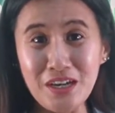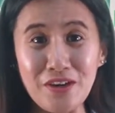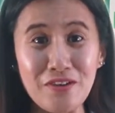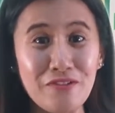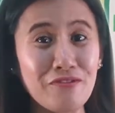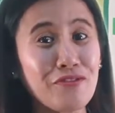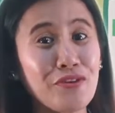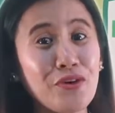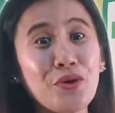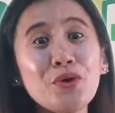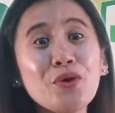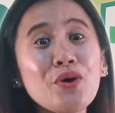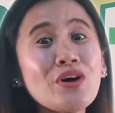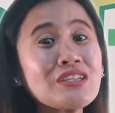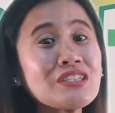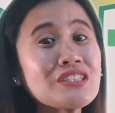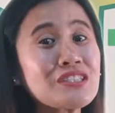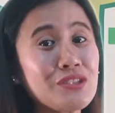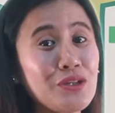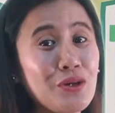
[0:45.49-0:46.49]
if you
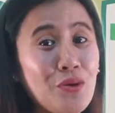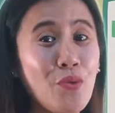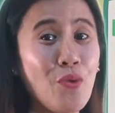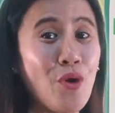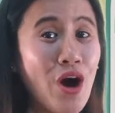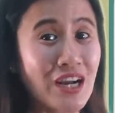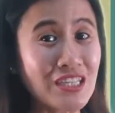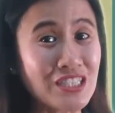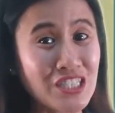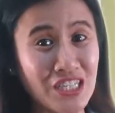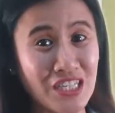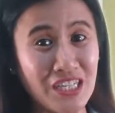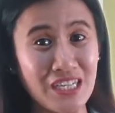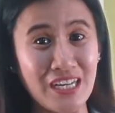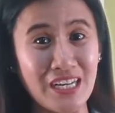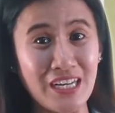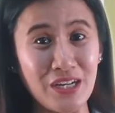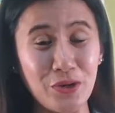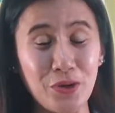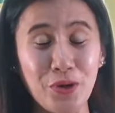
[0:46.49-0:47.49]
are still
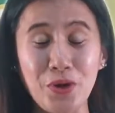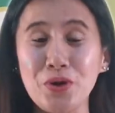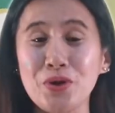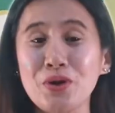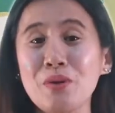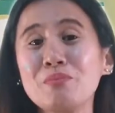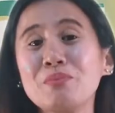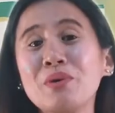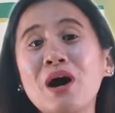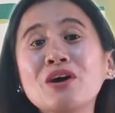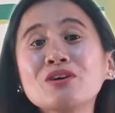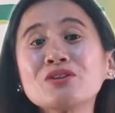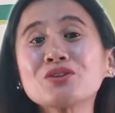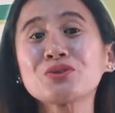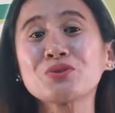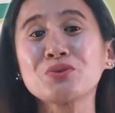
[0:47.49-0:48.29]
watching it or you're about